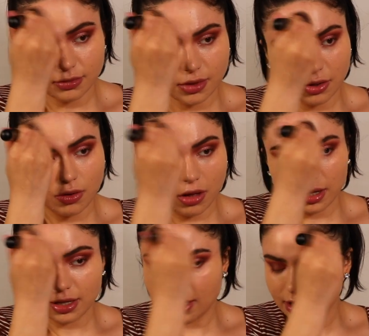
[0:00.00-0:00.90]
The
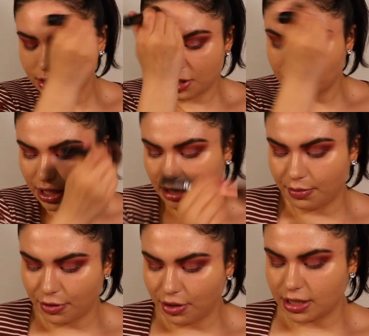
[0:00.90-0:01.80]
quality is
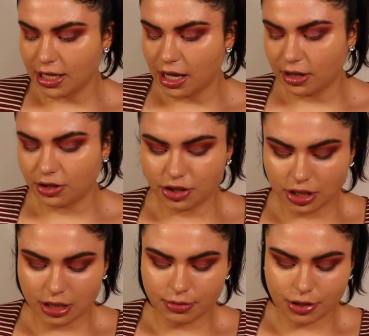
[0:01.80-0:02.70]
cheap. You could tell
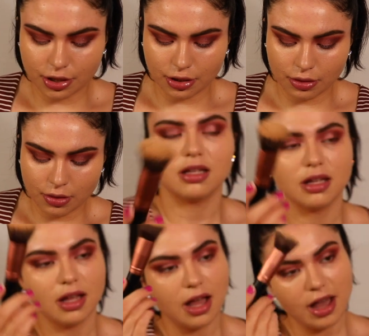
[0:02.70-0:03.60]
it's cheap too.
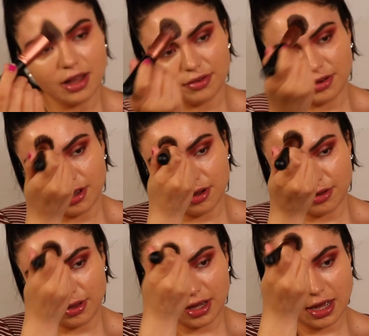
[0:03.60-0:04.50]
I don't
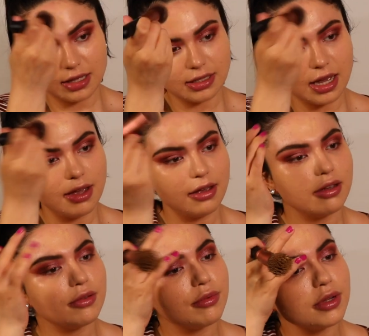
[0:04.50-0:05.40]
know, you guys.
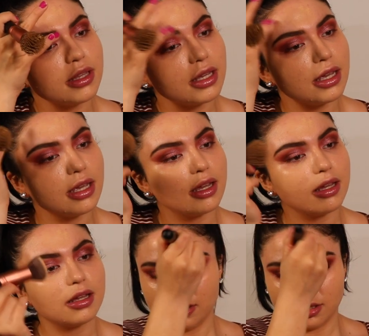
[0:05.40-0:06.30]

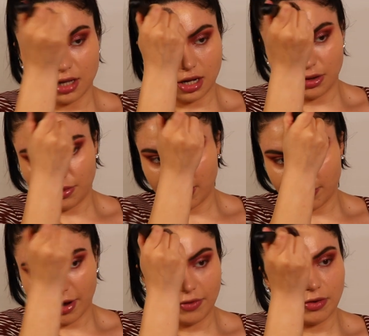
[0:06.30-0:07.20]
It's not going
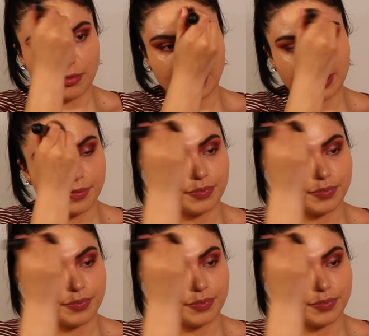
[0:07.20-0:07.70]
right for me,